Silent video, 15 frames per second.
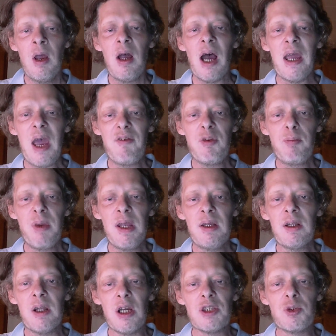I haven't
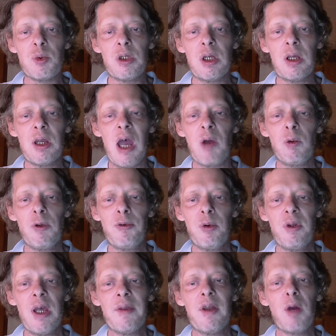painted last week. I will
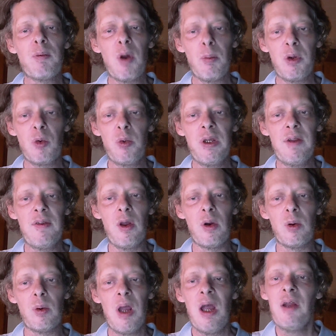do that upcoming week
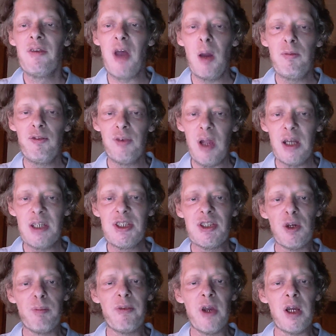though. Time flies
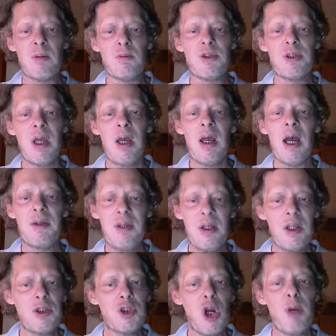sometimes. I did
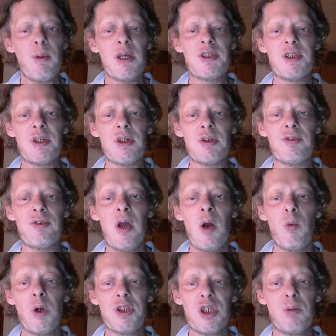enjoy myself,
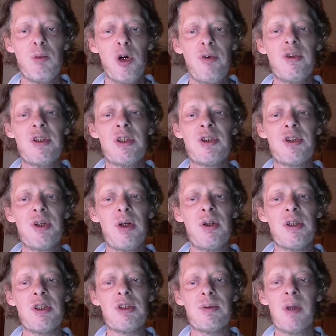watching movies and
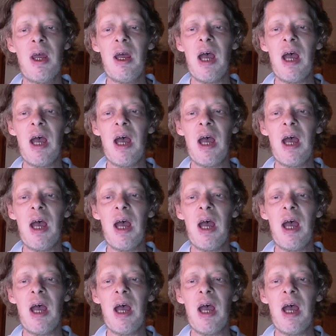series.